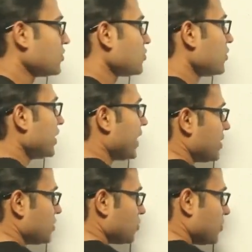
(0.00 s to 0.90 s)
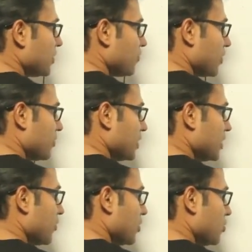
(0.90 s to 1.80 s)
So the edge should be from
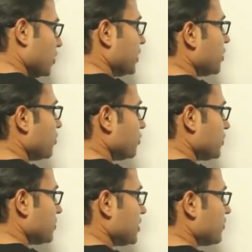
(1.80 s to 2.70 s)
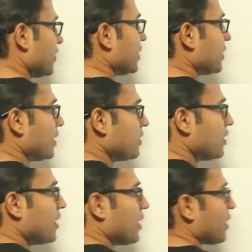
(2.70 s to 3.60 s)
T1 to T2, specifying
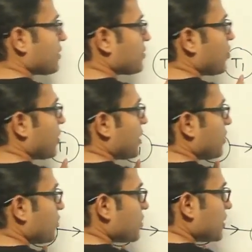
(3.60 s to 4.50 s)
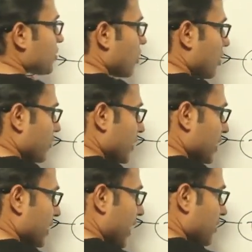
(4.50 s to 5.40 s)
that corresponding to this
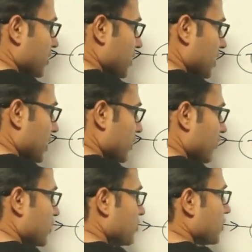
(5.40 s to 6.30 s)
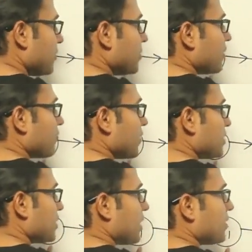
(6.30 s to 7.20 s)
conflicting action T1 should appear
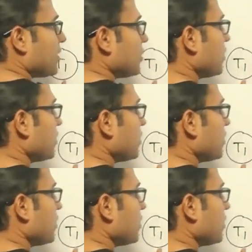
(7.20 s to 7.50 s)
first and then